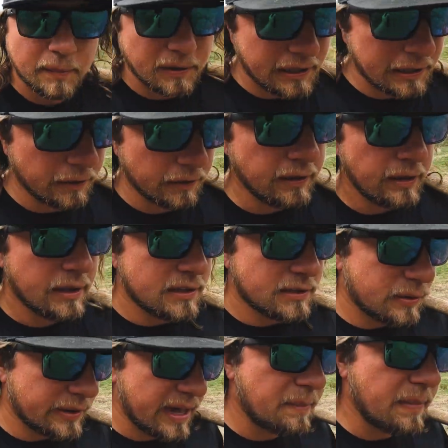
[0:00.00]
up on the hill.
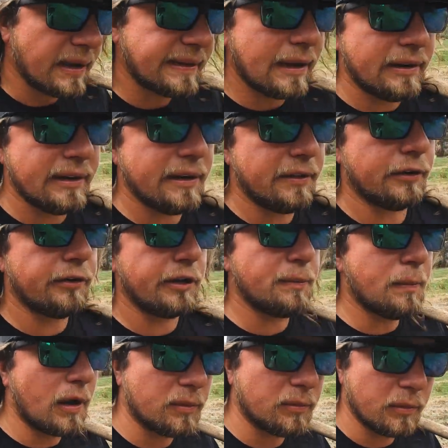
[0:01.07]
So I came back down into the
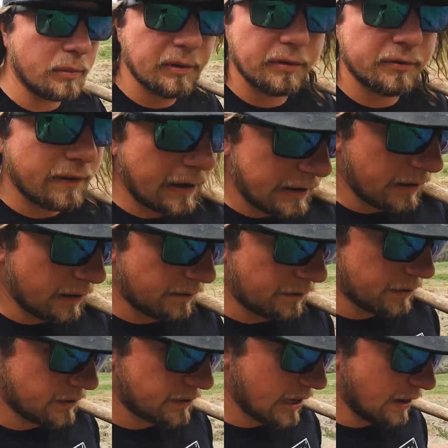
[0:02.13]
creek bottom where we were finding our
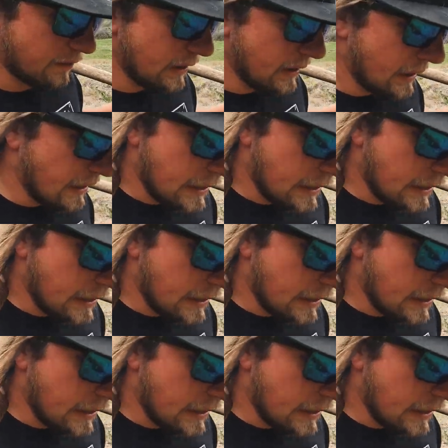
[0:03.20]
first stuff.